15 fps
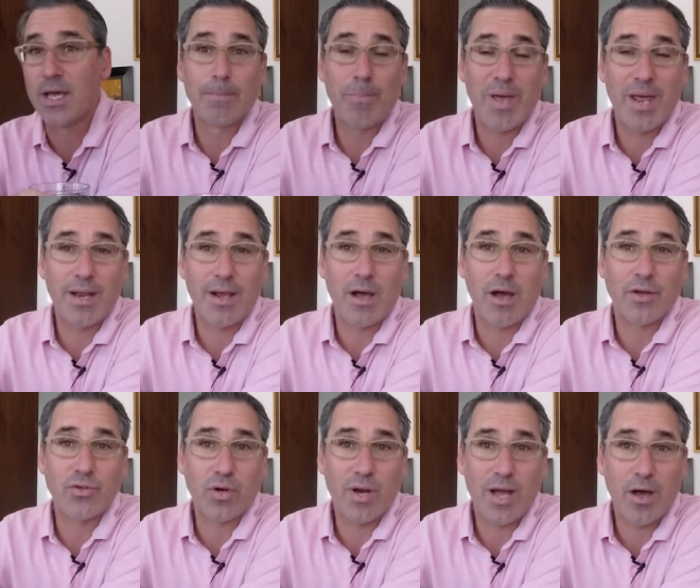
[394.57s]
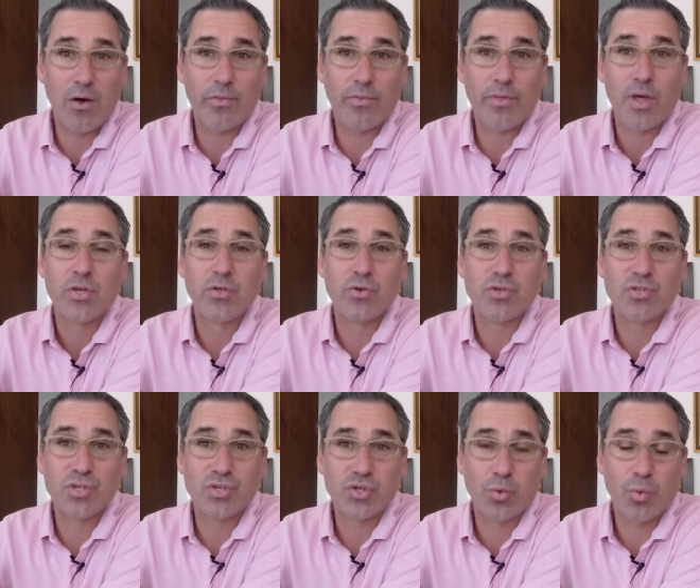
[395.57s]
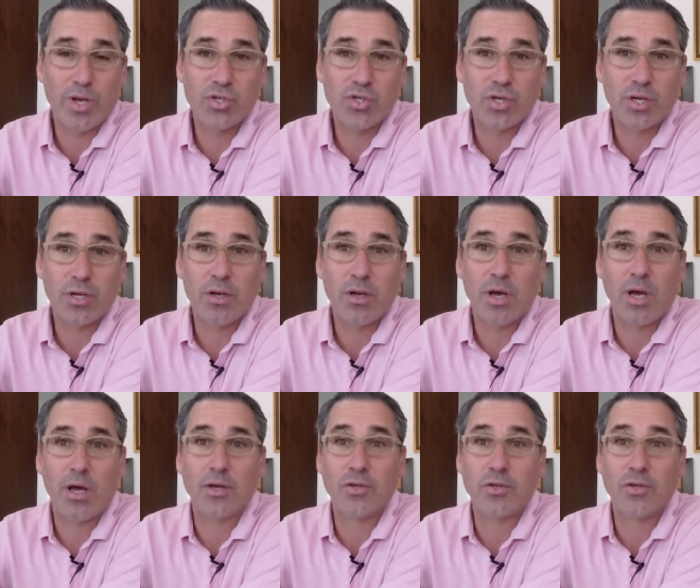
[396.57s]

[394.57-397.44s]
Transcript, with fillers: depending on your health, your situation,